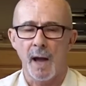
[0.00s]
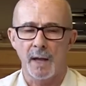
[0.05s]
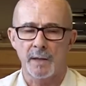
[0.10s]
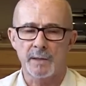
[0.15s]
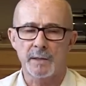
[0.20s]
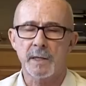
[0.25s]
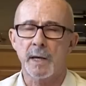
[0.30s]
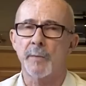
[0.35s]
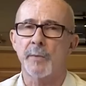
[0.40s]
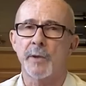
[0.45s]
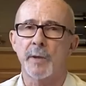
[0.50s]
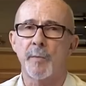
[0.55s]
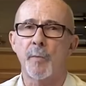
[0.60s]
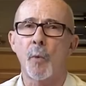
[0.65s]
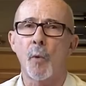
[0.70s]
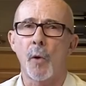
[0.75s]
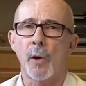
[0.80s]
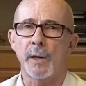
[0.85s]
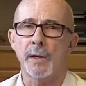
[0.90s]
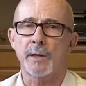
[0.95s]
on some of the
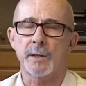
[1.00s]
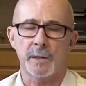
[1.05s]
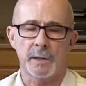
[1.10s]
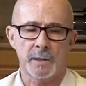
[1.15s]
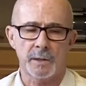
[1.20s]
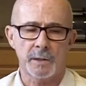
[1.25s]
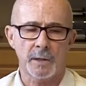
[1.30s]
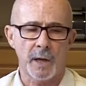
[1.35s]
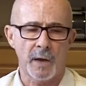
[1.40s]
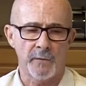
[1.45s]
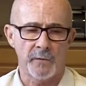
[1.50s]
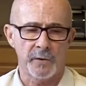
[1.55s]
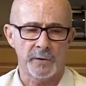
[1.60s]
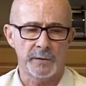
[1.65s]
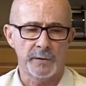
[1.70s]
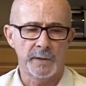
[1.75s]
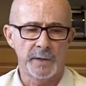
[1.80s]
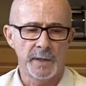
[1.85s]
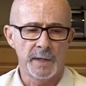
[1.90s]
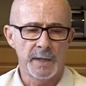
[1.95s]
points that it's
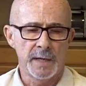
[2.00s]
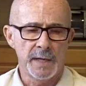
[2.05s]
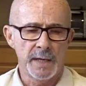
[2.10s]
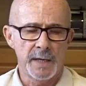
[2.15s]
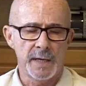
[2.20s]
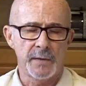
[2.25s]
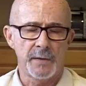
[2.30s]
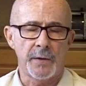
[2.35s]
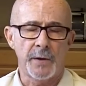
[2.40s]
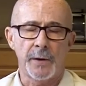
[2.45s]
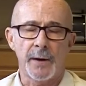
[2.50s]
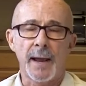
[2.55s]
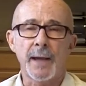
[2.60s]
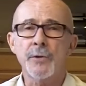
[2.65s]
covered in there.